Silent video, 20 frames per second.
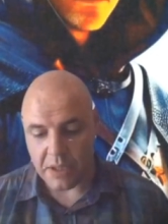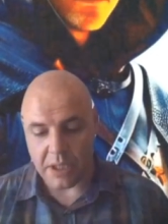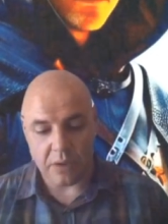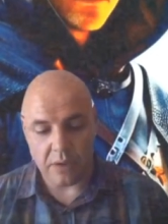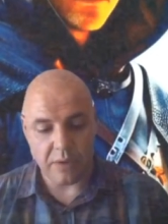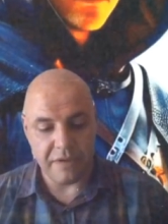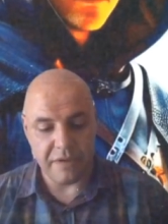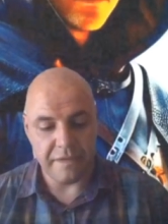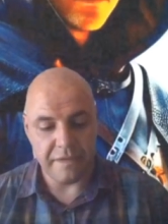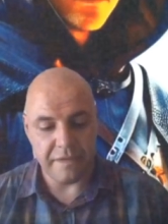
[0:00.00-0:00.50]

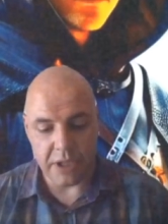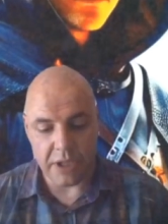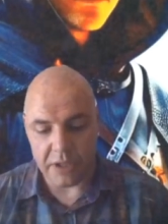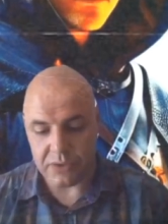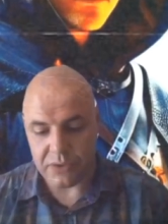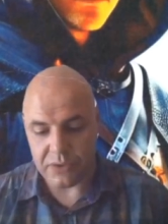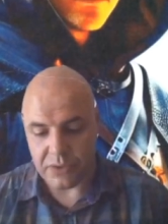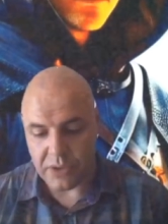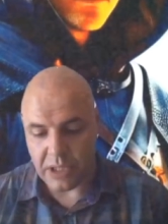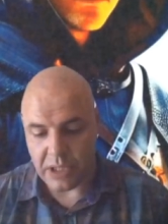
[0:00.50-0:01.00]
Now, if you
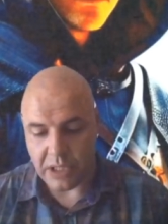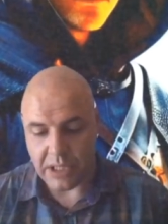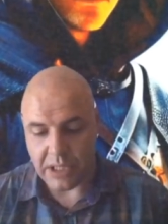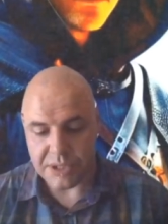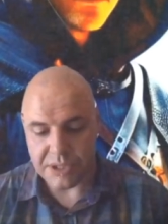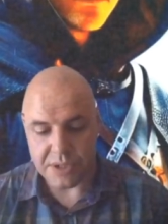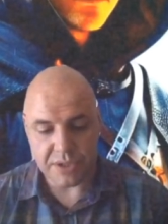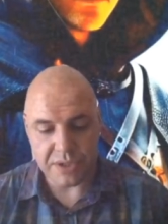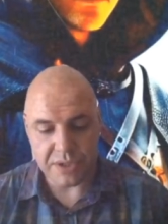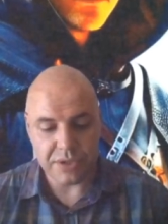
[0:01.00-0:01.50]
go to
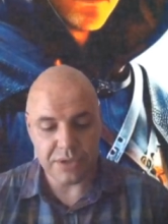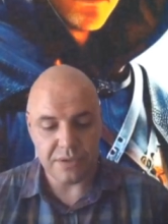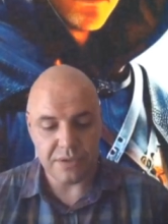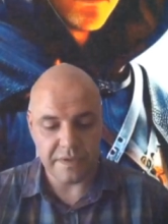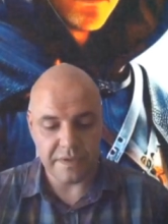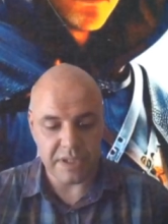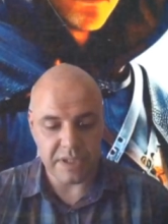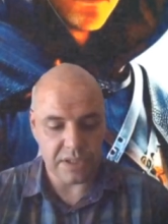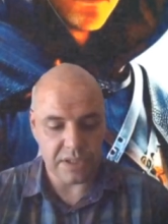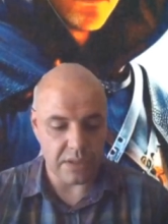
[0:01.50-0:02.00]
Galatians
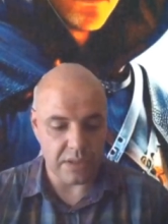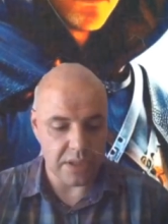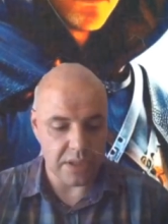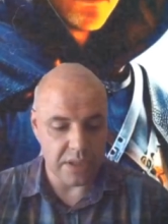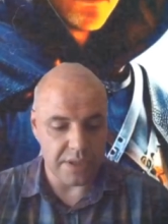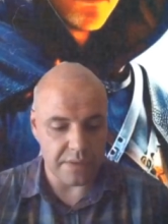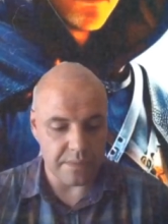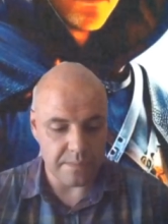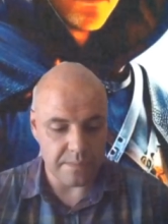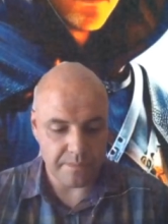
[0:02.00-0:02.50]
two verse
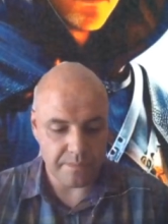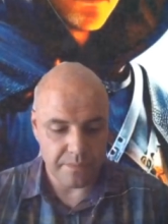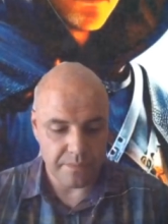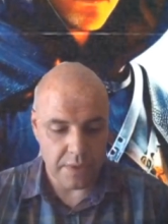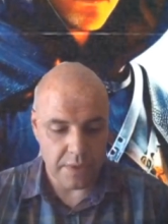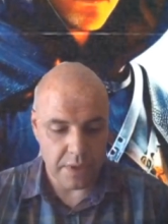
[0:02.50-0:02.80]
nine,